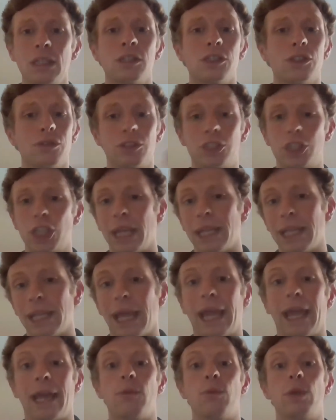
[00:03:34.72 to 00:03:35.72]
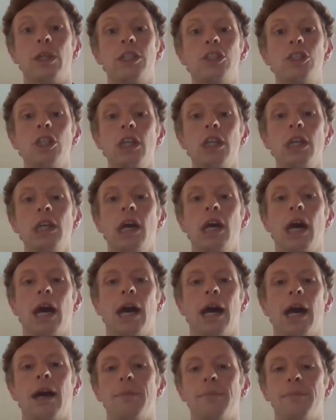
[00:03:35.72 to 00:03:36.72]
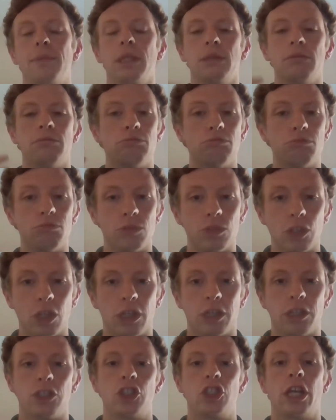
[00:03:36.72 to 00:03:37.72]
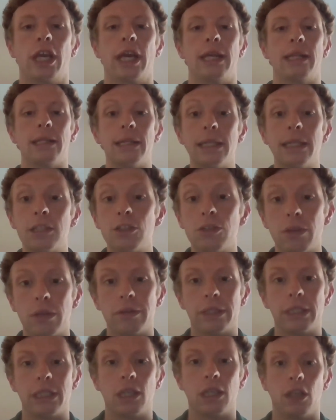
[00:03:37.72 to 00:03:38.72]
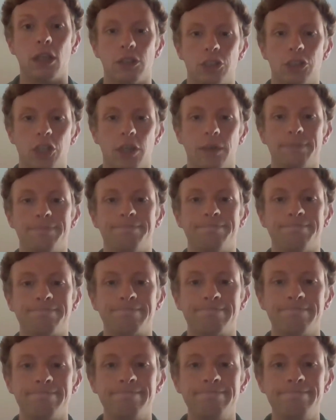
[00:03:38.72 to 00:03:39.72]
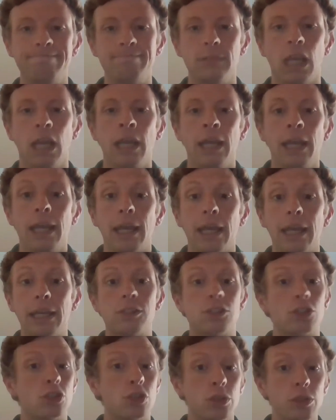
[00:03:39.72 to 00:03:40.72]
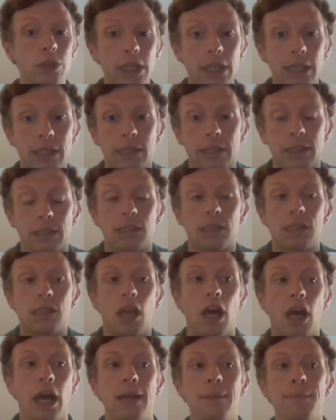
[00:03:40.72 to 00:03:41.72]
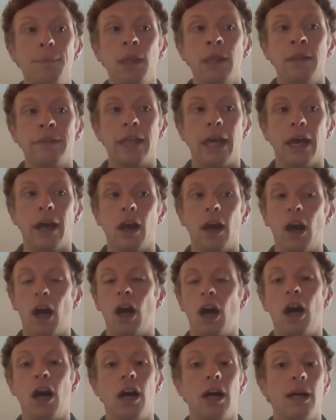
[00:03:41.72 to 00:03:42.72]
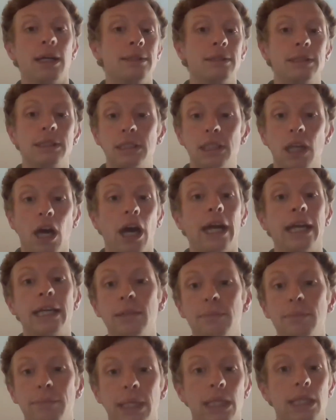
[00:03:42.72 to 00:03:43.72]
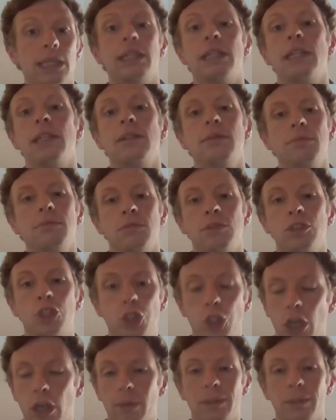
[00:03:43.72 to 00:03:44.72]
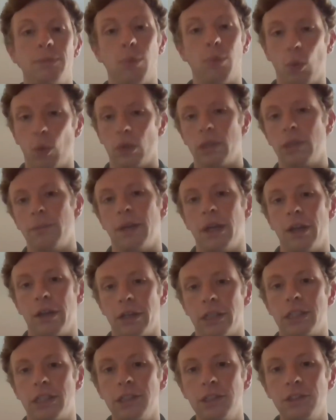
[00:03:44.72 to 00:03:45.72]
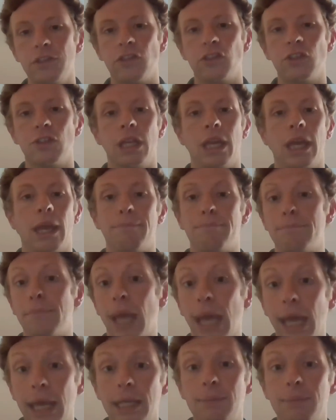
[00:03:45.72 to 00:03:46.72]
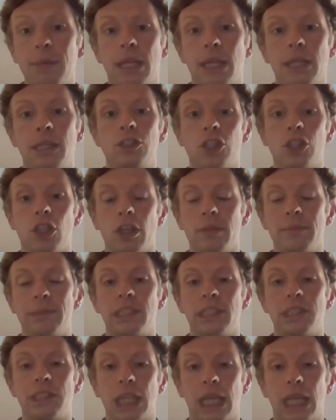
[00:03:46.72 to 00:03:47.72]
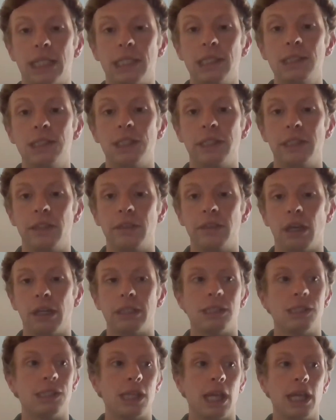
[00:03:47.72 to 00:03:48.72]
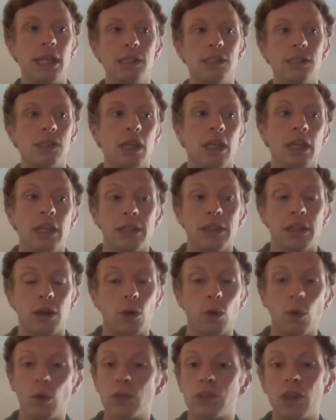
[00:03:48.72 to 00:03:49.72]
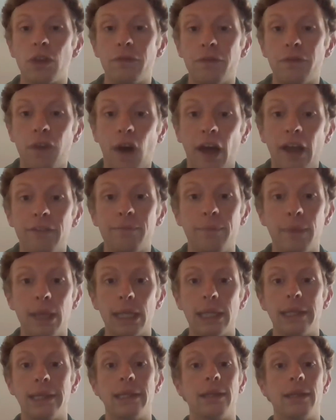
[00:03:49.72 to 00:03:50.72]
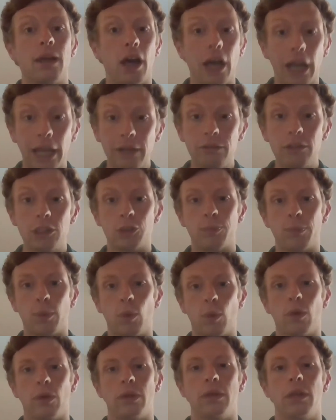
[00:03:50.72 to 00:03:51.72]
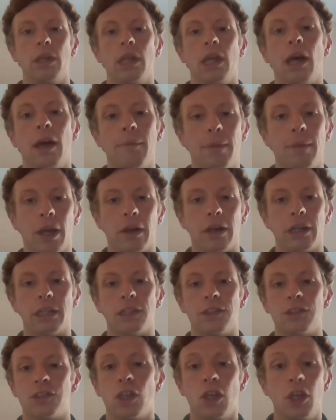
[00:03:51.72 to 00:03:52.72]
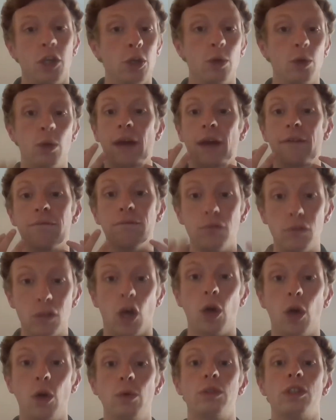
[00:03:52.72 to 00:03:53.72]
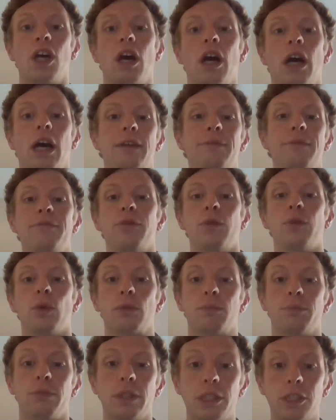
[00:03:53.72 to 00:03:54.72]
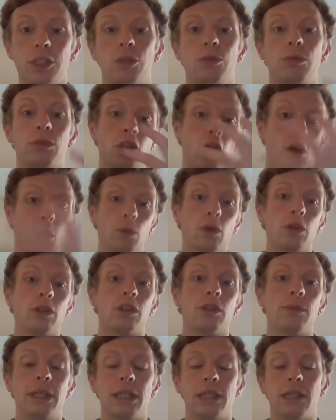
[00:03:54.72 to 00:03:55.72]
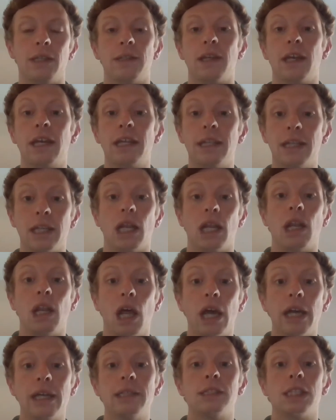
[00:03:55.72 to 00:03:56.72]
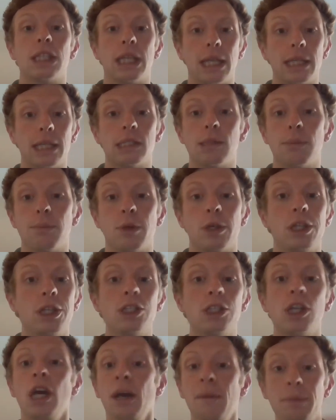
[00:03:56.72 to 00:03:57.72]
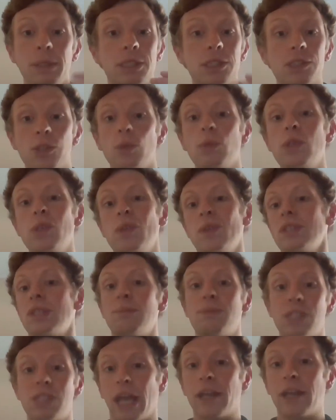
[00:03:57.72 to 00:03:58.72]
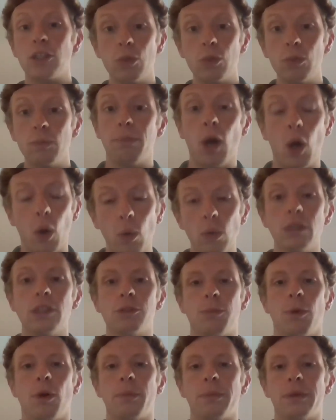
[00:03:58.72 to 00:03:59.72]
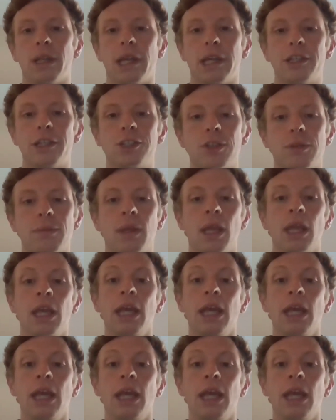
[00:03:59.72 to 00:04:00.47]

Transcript: There's a shared language and a shared literary culture. It's true that at this time, there are 9 million German-born Americans, many German descendants in the United States. There are also 5 million Irish-born Americans who have no time for the British, who don't want to be in an alliance against the British, but there's also a substantial Polish population.